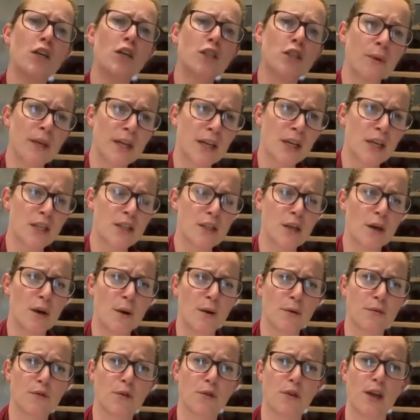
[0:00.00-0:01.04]
So we're going to start
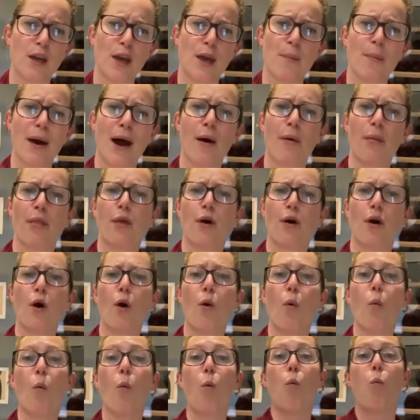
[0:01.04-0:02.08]
off talking about
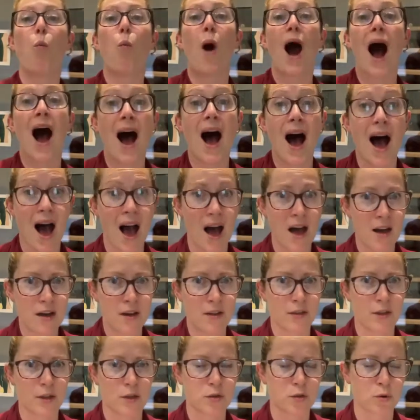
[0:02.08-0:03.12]
where
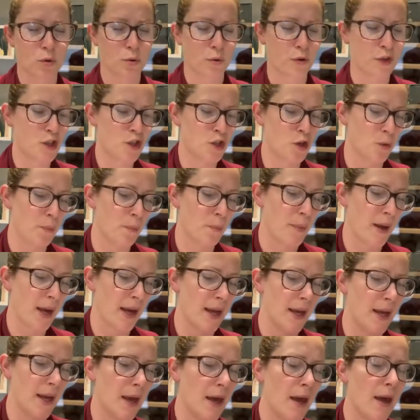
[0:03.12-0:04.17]
the storage should
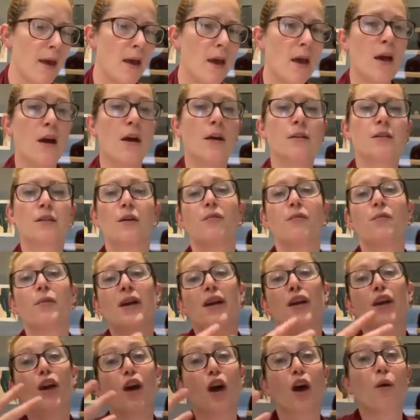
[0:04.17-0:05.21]
be. So if
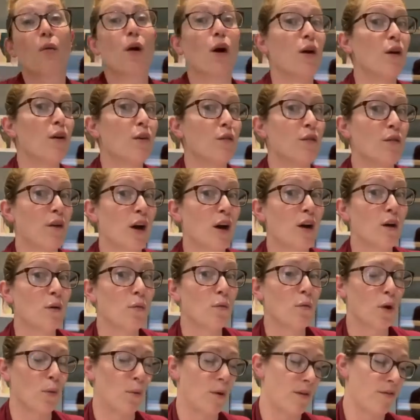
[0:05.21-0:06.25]
we go over
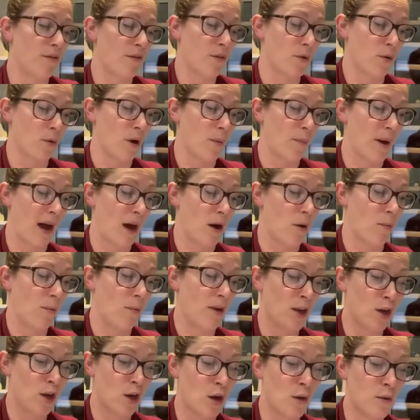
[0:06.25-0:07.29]
what we've thought about,
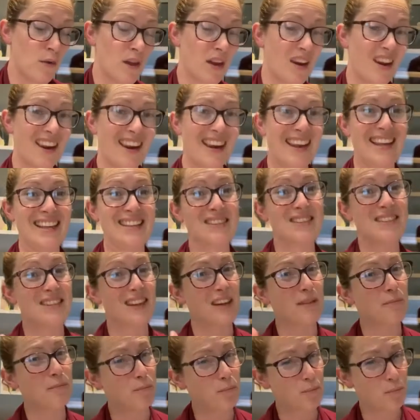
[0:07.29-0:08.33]
we know that it needs
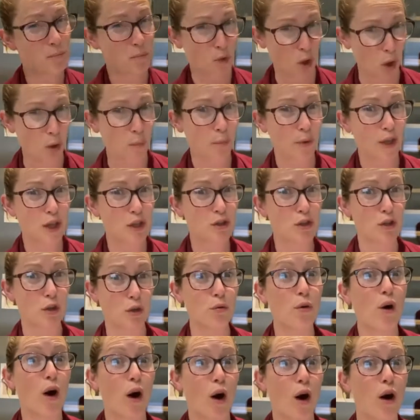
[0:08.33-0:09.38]
to not be
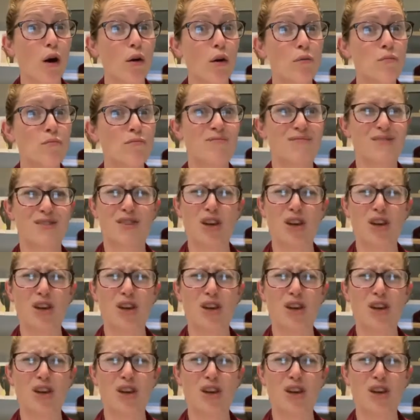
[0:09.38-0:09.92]
too hot.